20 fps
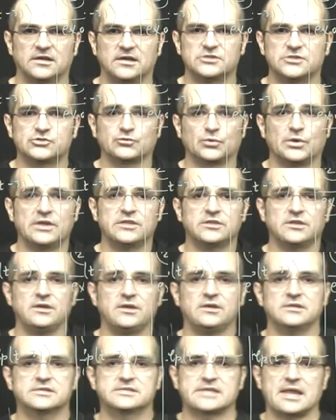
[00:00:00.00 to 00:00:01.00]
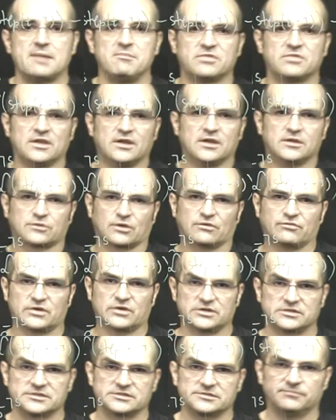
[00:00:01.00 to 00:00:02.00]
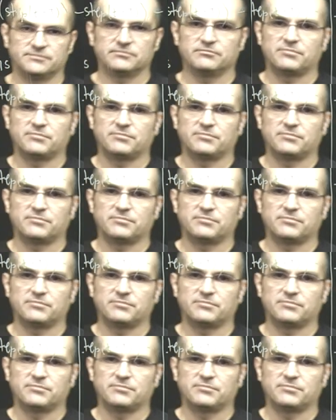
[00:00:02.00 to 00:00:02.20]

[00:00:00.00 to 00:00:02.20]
It's really the same thing in reverse.